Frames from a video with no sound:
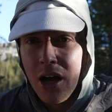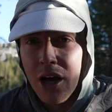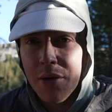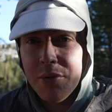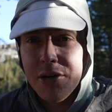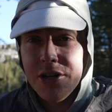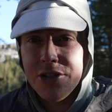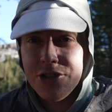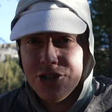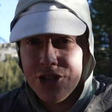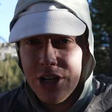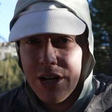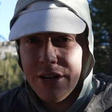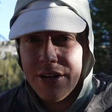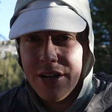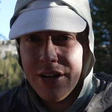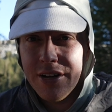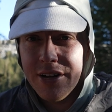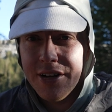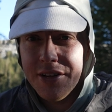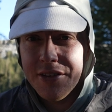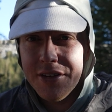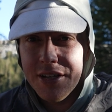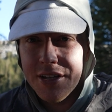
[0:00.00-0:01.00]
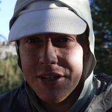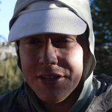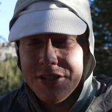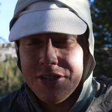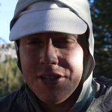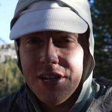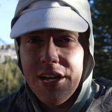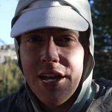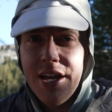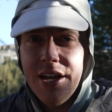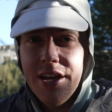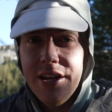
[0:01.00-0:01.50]
I'm going to chow down on this
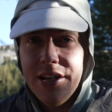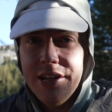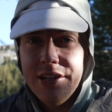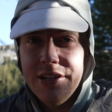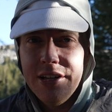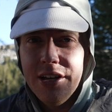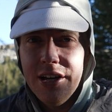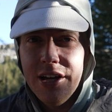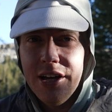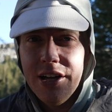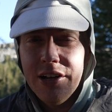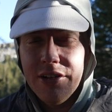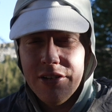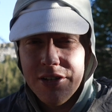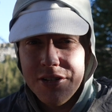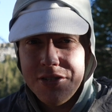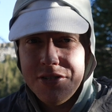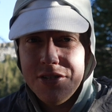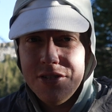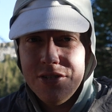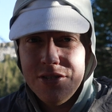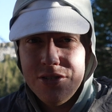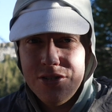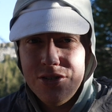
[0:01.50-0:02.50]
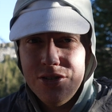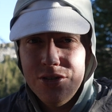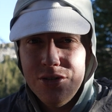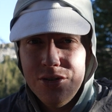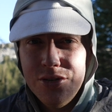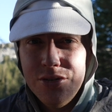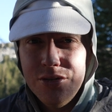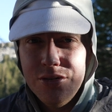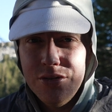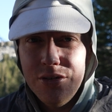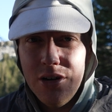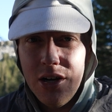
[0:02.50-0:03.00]
and listen
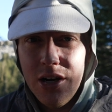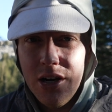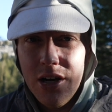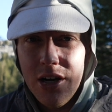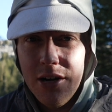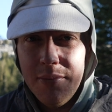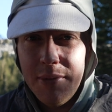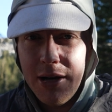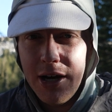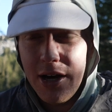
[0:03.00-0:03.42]
to my